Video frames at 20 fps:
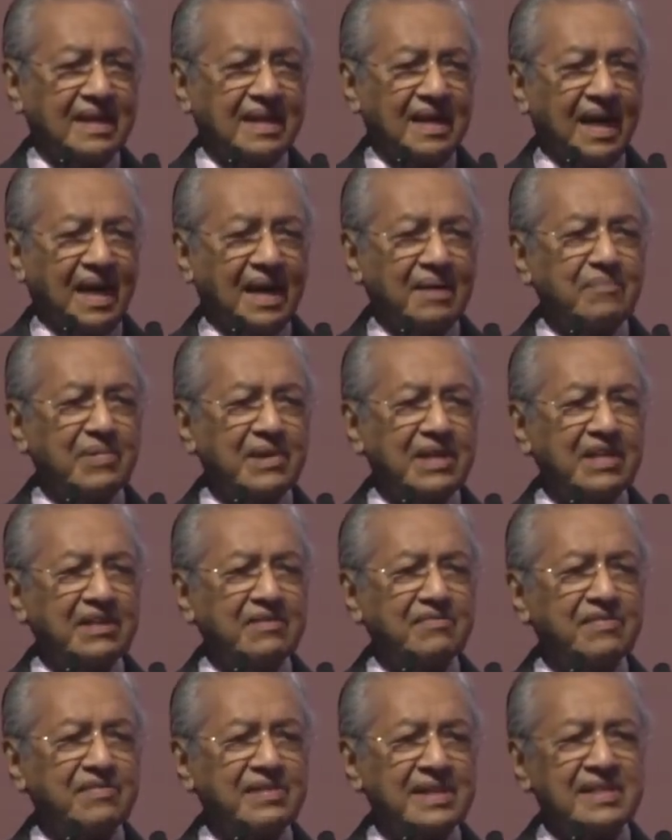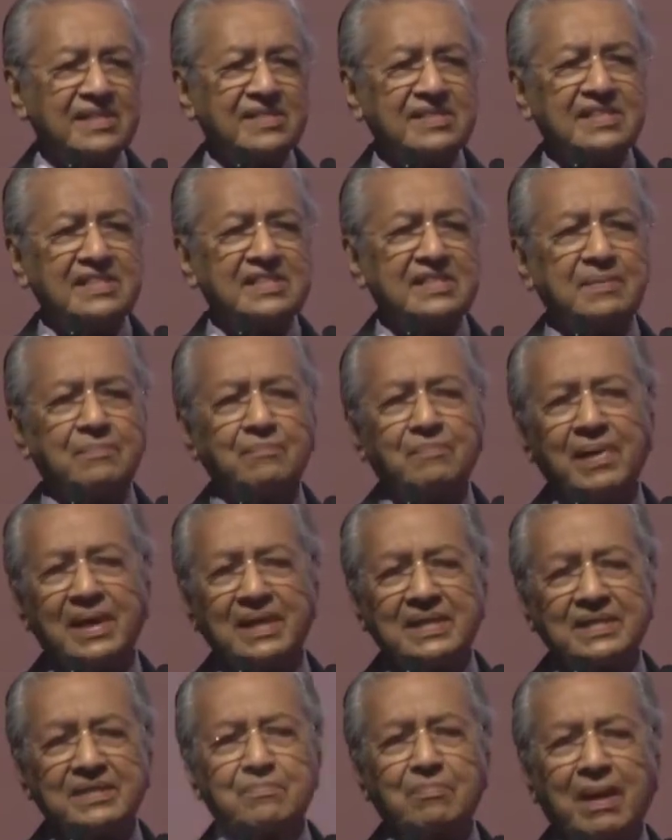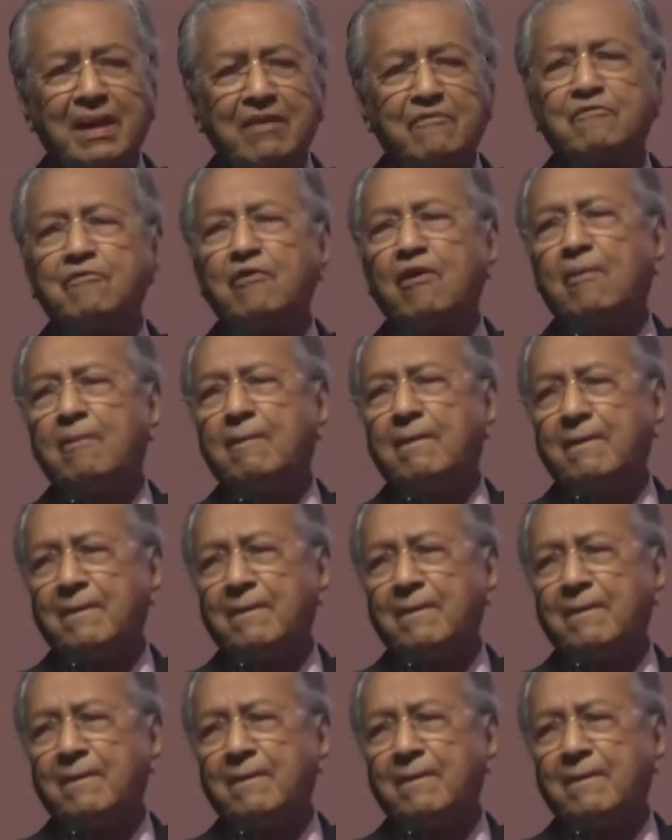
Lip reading: I believe this is the best platform.